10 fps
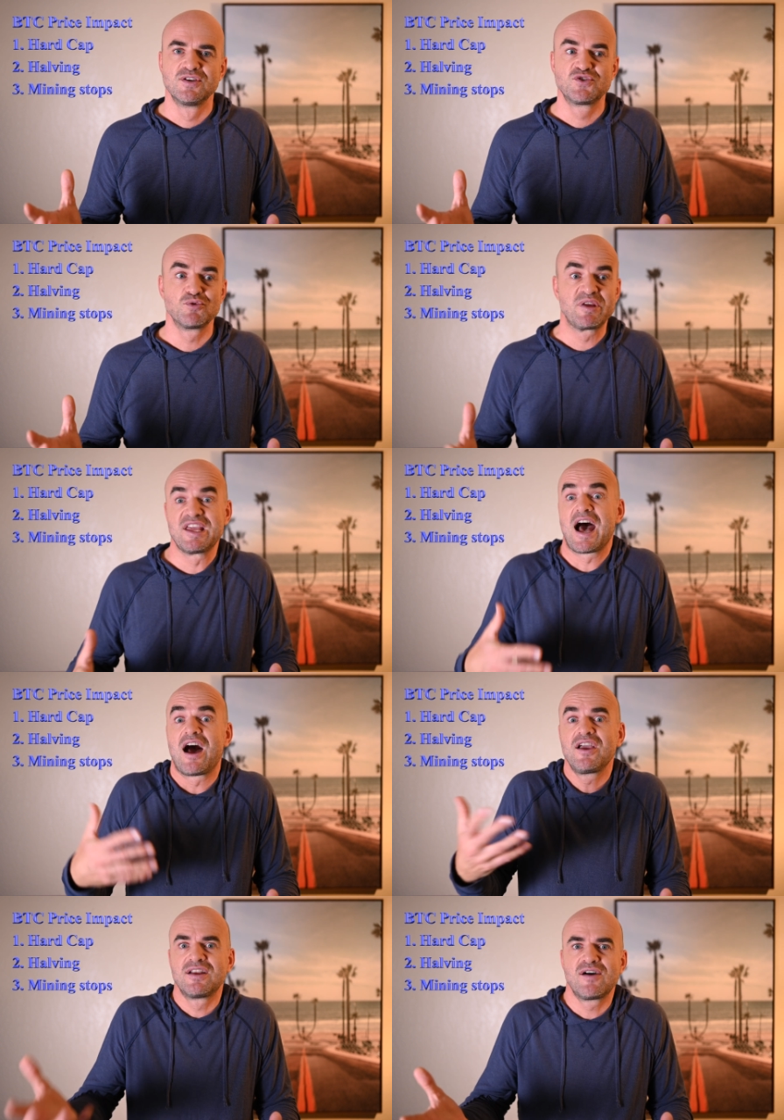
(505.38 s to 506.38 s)
to be
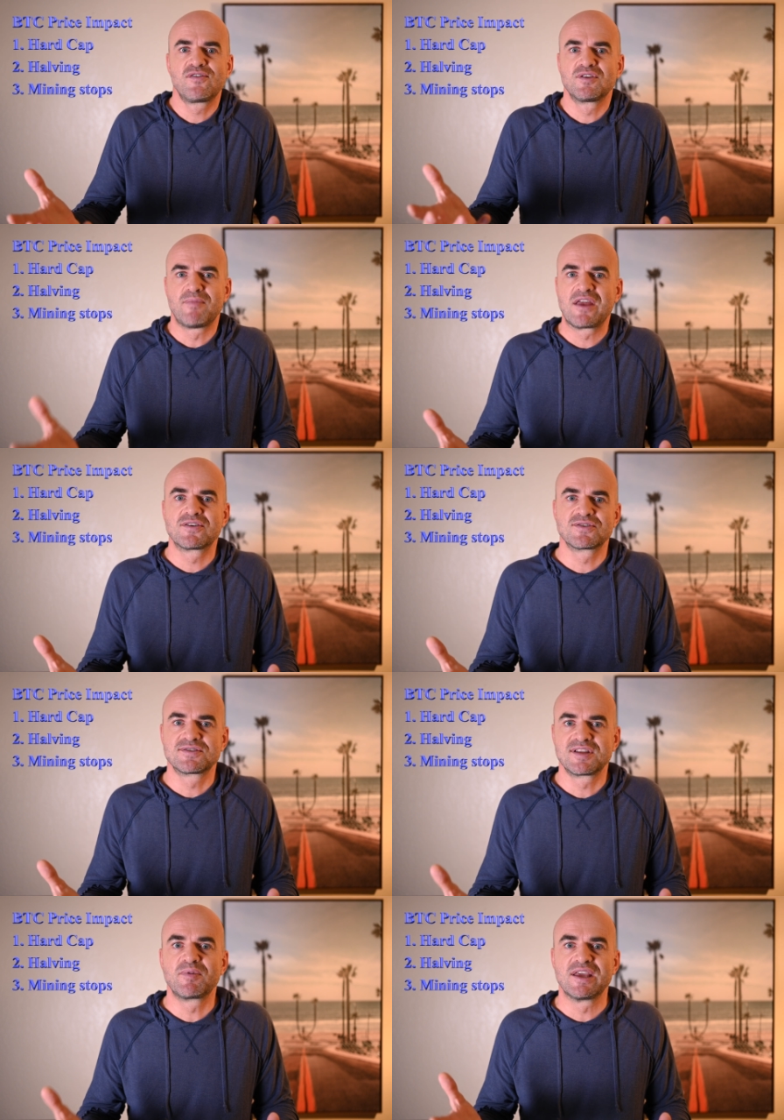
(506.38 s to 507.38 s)
high enough for the miners to
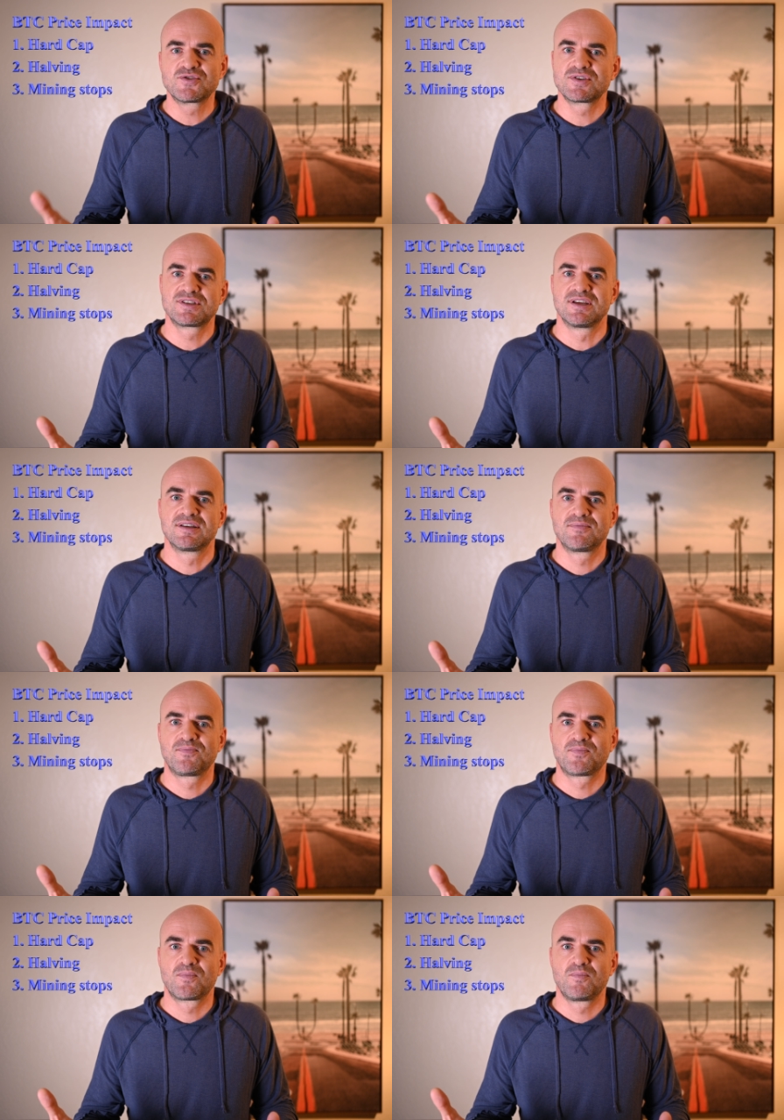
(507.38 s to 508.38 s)
still be interested?
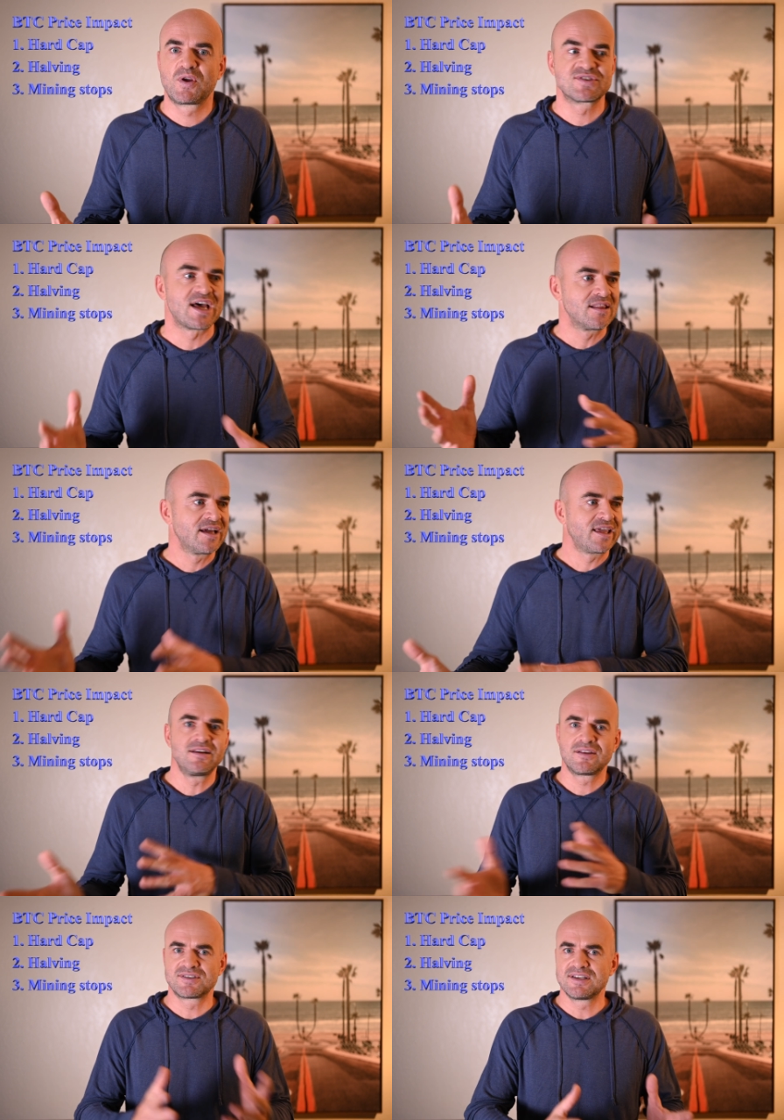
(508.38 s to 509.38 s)
Because unlike
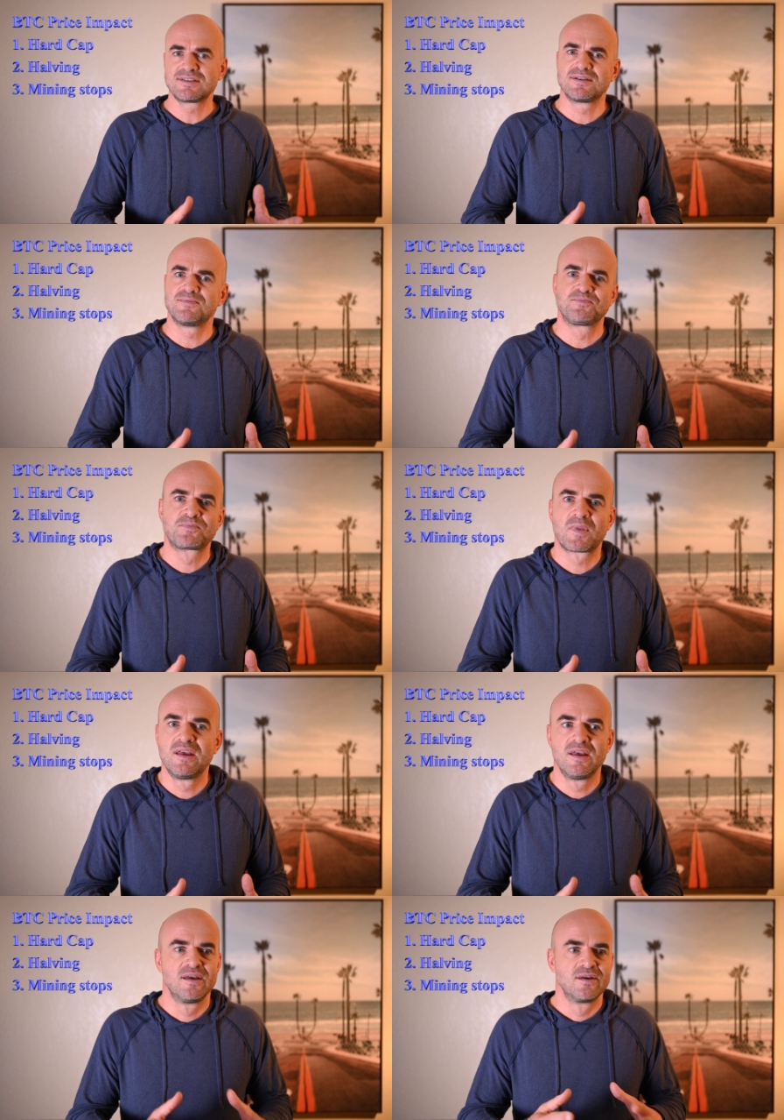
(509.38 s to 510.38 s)
any other system,
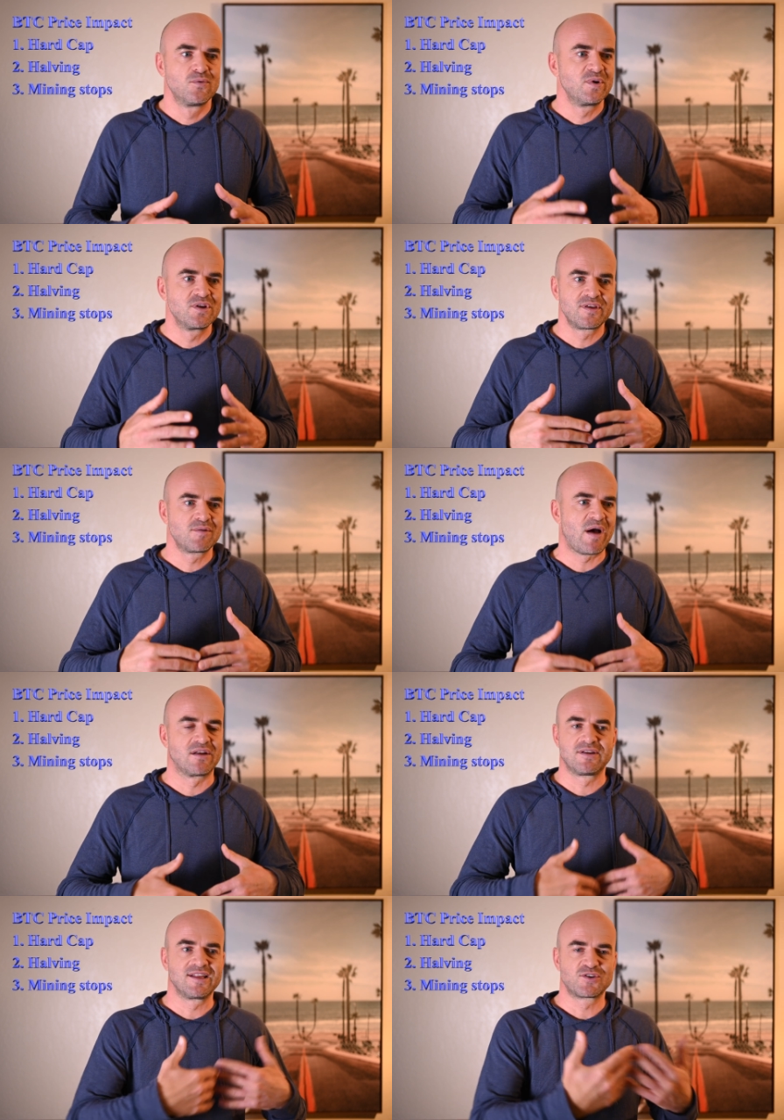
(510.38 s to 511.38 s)
when you think
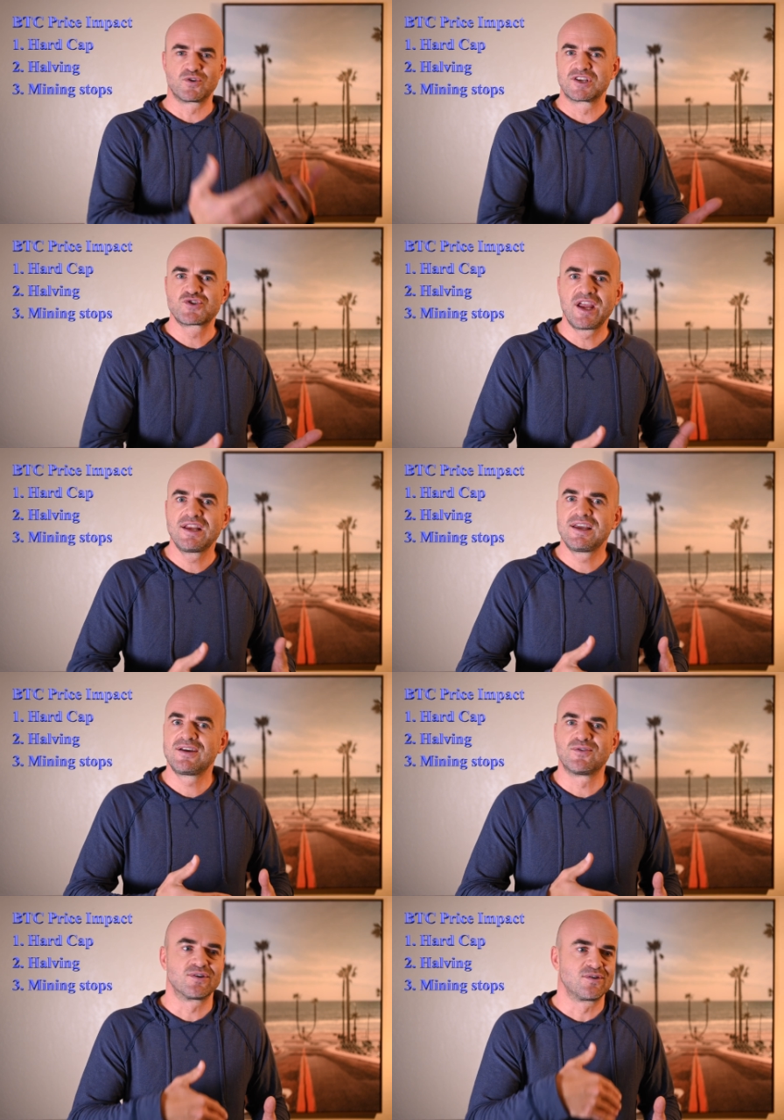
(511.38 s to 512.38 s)
about electronic
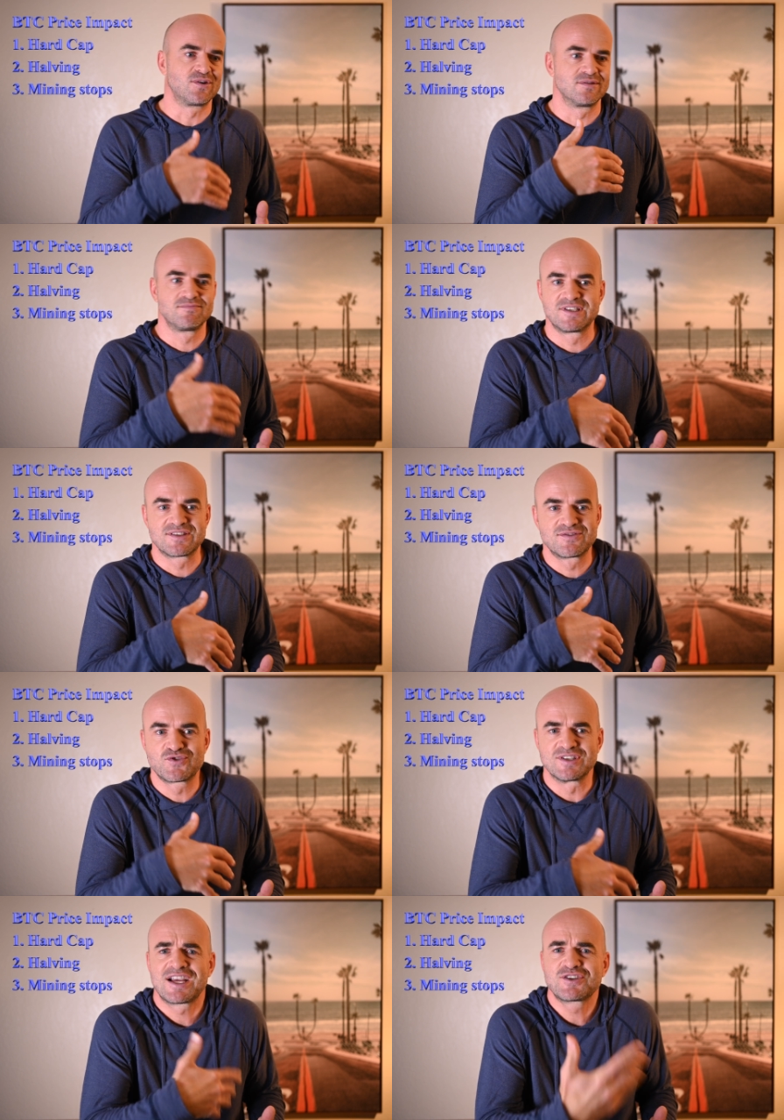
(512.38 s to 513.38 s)
trading or just
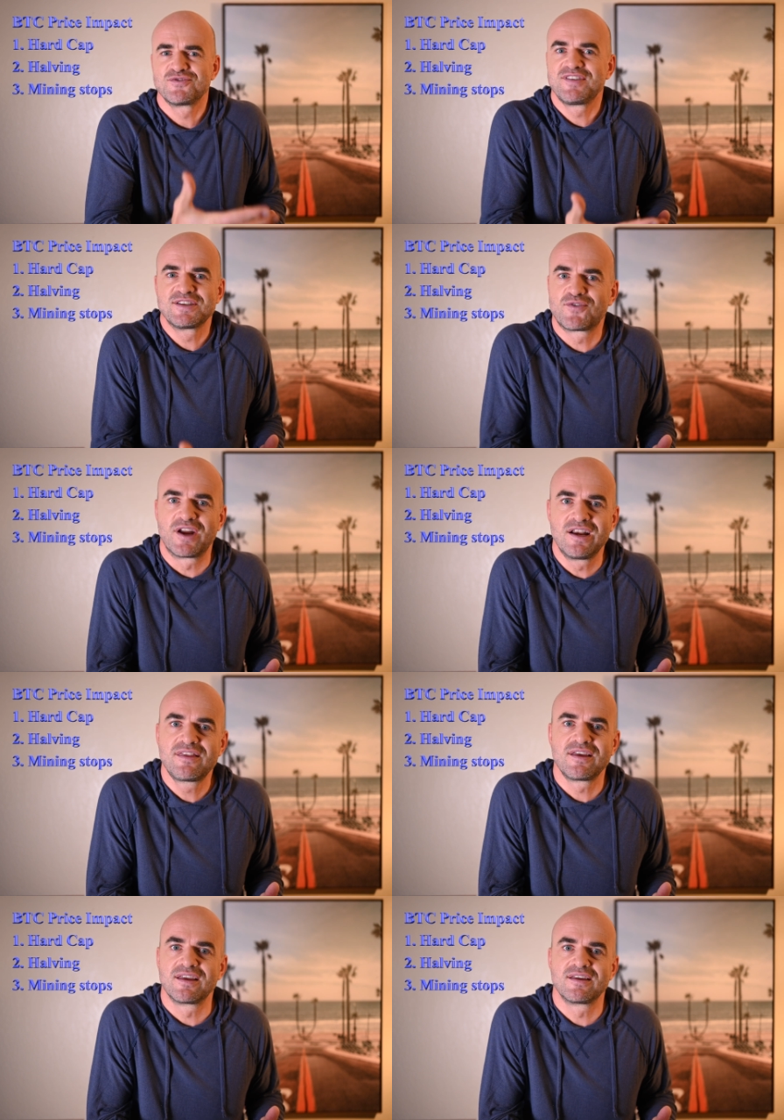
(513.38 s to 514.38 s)
transaction fees for
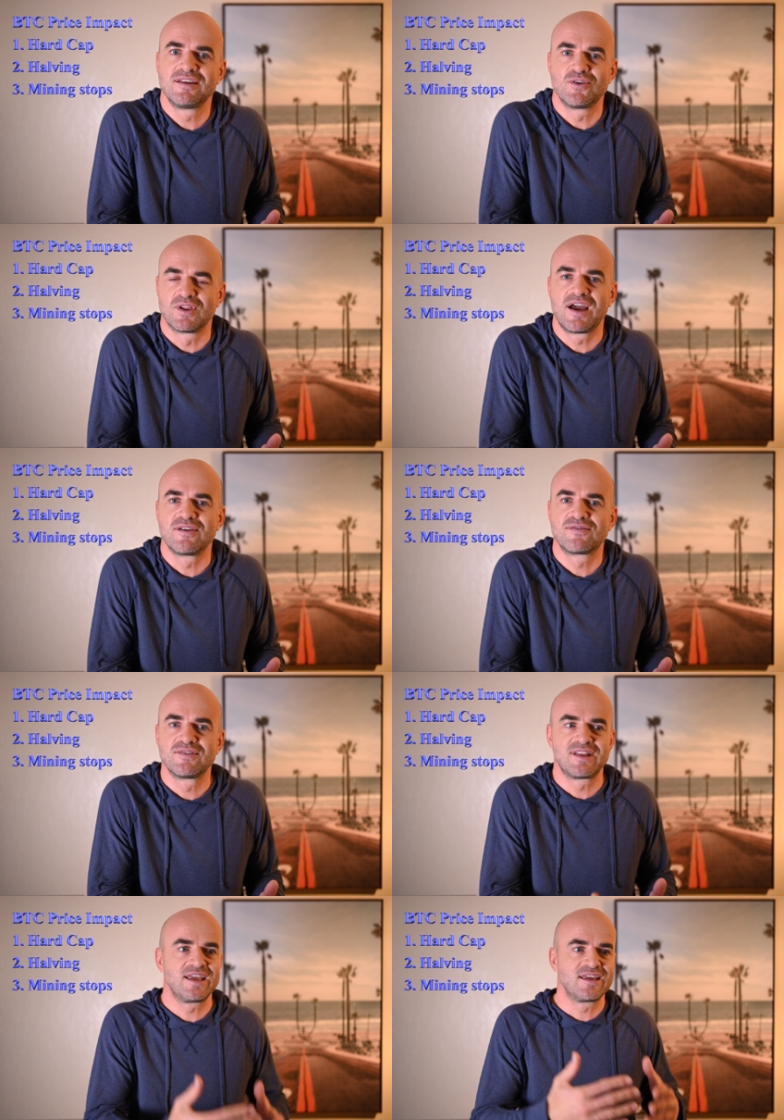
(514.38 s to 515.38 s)
anything in your life,
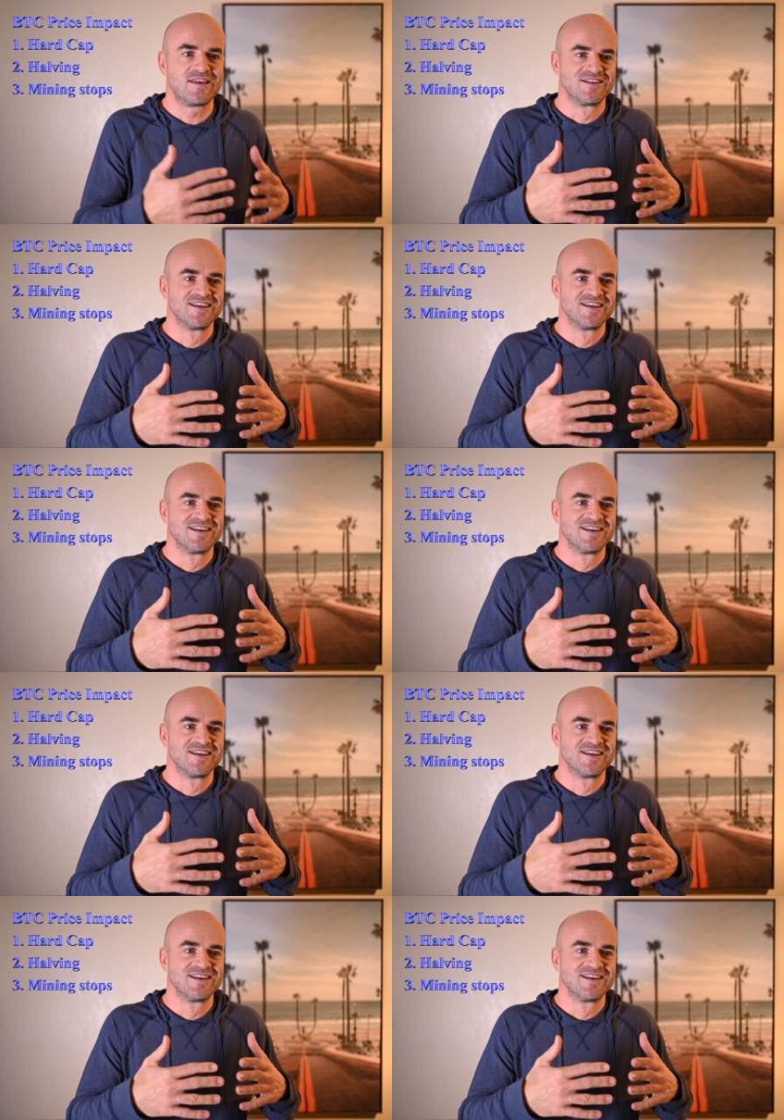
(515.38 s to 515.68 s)
they,